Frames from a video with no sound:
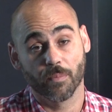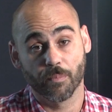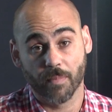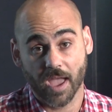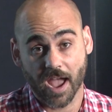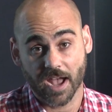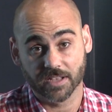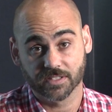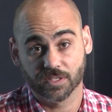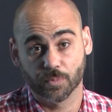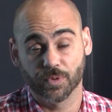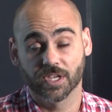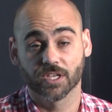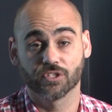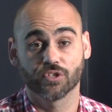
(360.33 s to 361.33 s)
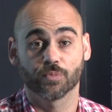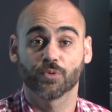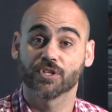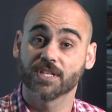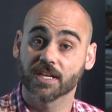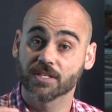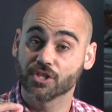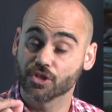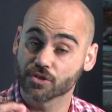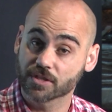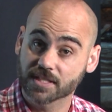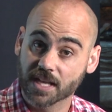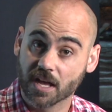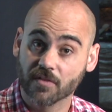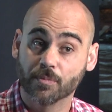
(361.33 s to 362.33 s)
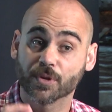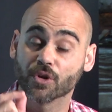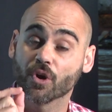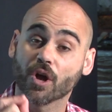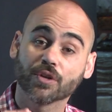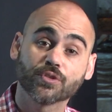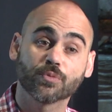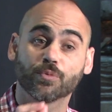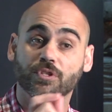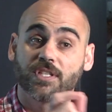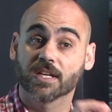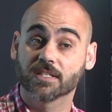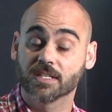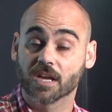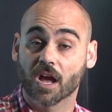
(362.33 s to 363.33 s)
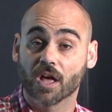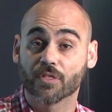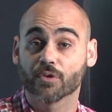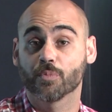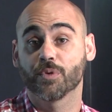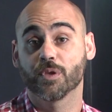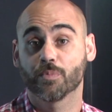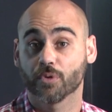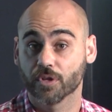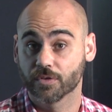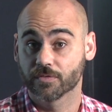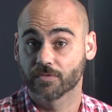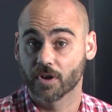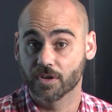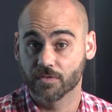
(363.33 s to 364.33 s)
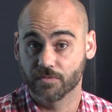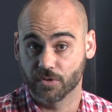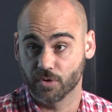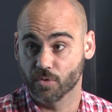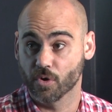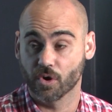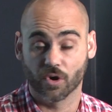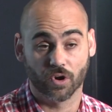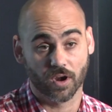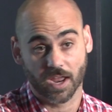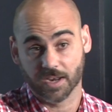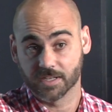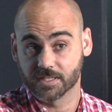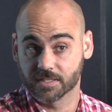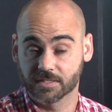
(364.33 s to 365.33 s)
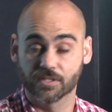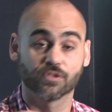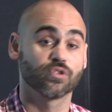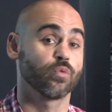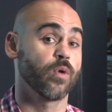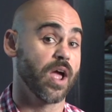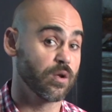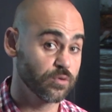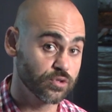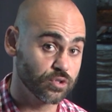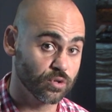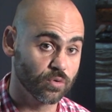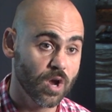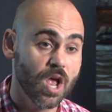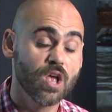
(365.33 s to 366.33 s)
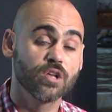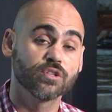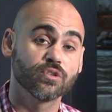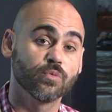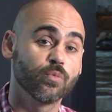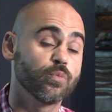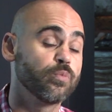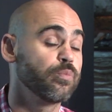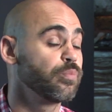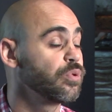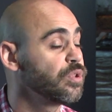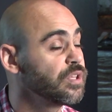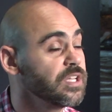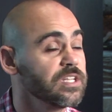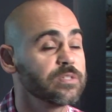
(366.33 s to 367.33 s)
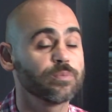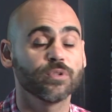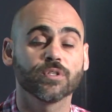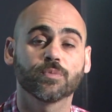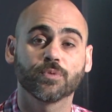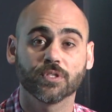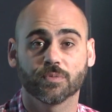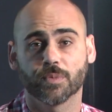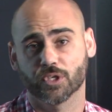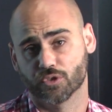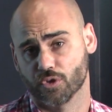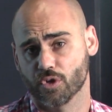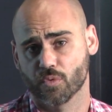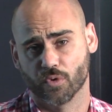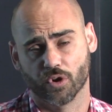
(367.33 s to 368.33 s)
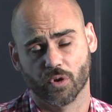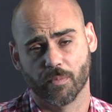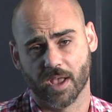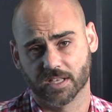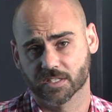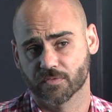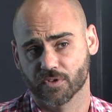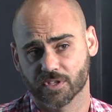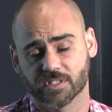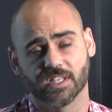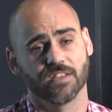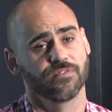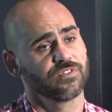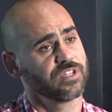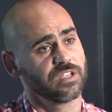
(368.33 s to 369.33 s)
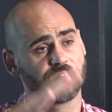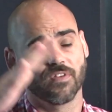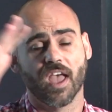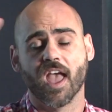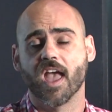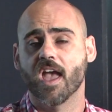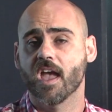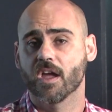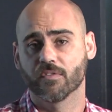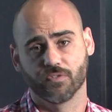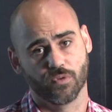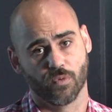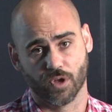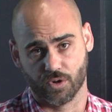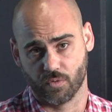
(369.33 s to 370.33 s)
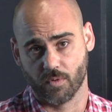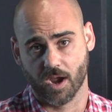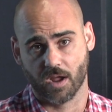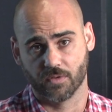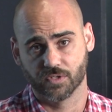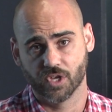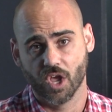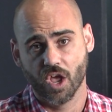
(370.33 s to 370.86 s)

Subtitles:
a mask because you're protecting yourself, but you're also protecting other people in front of you or at a distance around you. So please, please, please make sure you wear a mask for the safety of everyone around.